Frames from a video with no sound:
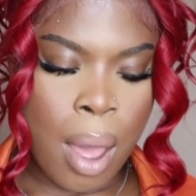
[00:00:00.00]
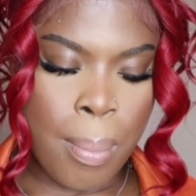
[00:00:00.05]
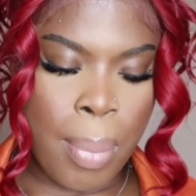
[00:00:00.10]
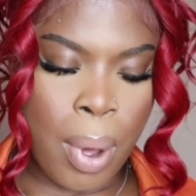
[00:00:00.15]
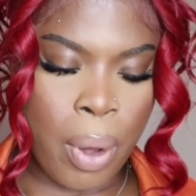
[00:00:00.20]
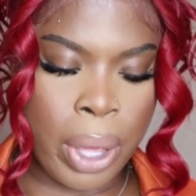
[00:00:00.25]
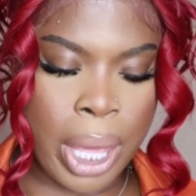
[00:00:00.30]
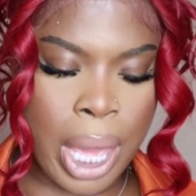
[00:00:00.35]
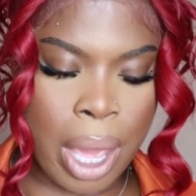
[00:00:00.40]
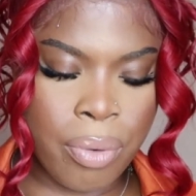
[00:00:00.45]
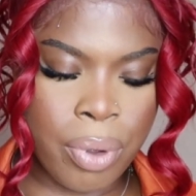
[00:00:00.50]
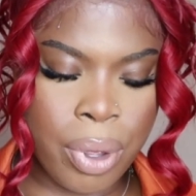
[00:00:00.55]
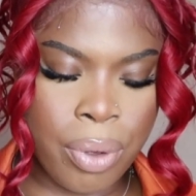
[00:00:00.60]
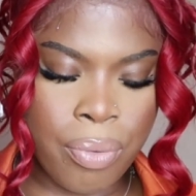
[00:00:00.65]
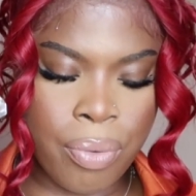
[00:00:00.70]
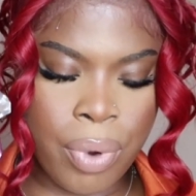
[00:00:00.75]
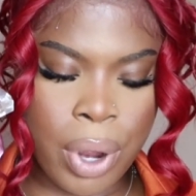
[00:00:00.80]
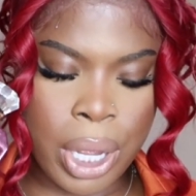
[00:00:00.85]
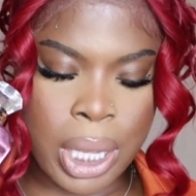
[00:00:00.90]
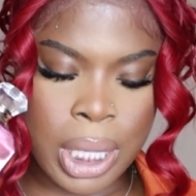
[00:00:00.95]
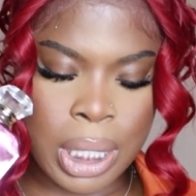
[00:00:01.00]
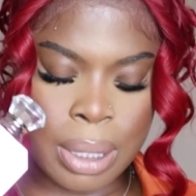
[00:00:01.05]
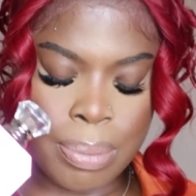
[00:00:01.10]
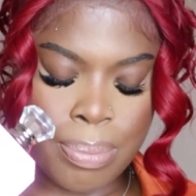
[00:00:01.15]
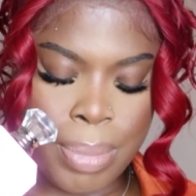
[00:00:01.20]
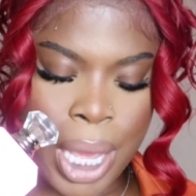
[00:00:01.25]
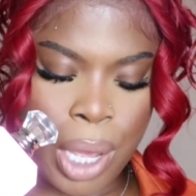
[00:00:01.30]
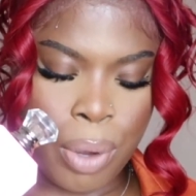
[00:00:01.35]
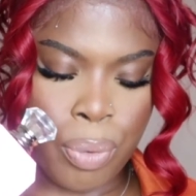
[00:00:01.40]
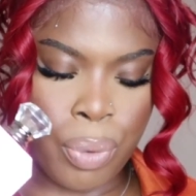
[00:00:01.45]
Bulgarian rose,
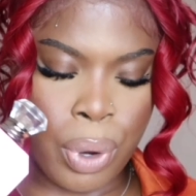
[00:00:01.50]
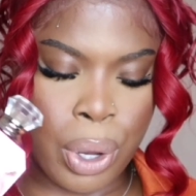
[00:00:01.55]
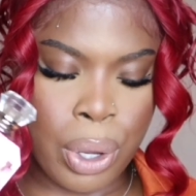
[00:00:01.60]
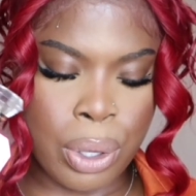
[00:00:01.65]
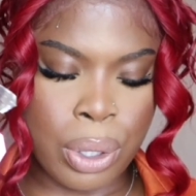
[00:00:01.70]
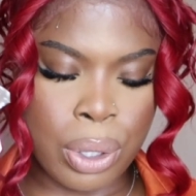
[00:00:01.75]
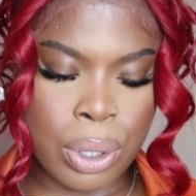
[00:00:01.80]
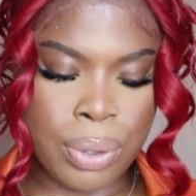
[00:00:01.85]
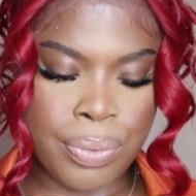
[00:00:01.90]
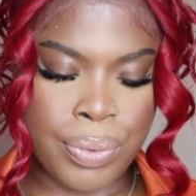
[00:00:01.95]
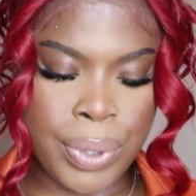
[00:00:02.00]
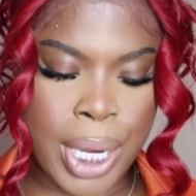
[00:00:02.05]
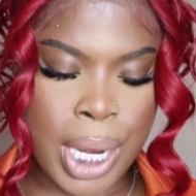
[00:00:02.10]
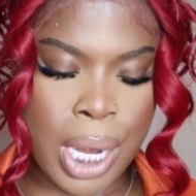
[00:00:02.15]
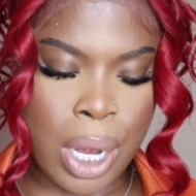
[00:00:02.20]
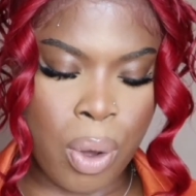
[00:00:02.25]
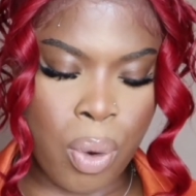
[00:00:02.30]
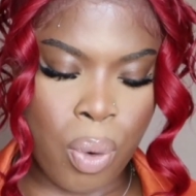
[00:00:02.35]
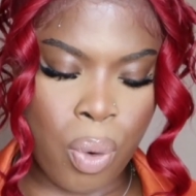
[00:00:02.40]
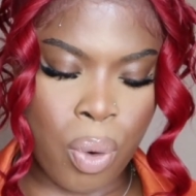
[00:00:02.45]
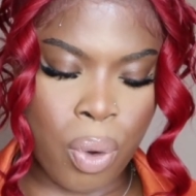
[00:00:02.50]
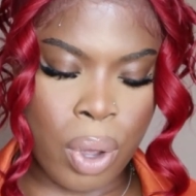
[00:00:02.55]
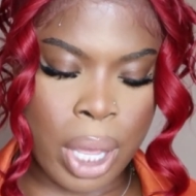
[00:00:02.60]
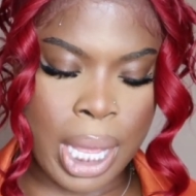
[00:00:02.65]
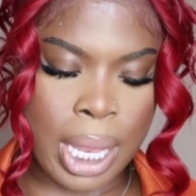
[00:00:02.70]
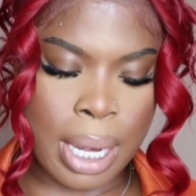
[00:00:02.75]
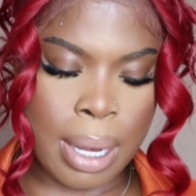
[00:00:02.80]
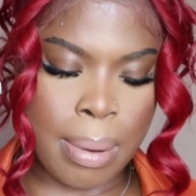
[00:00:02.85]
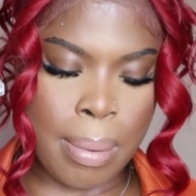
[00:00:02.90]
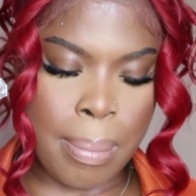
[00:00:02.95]
May rose, vanilla
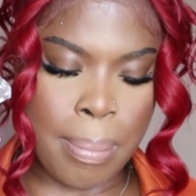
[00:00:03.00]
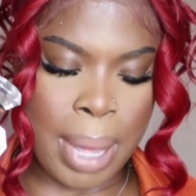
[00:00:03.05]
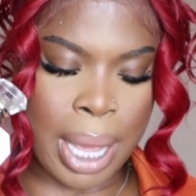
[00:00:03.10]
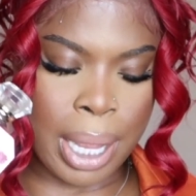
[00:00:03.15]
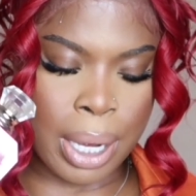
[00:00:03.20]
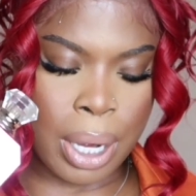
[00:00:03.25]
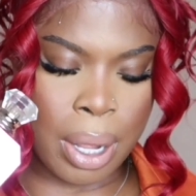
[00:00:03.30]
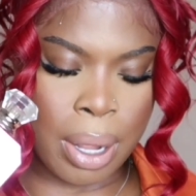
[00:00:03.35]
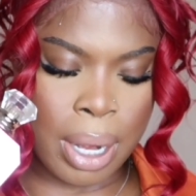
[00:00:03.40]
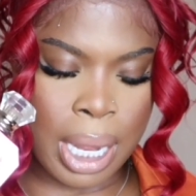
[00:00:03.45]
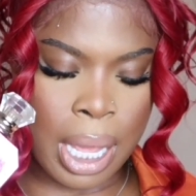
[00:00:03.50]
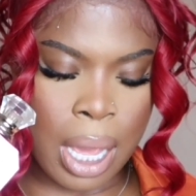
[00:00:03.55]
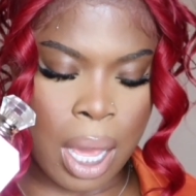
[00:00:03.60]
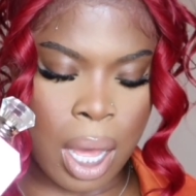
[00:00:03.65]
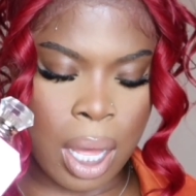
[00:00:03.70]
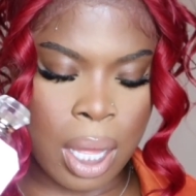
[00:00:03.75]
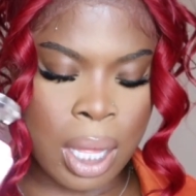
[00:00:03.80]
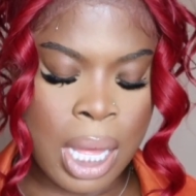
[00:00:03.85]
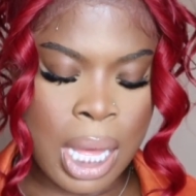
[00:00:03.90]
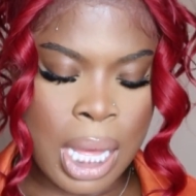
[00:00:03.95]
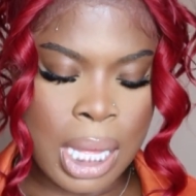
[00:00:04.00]
orchid, magnolia,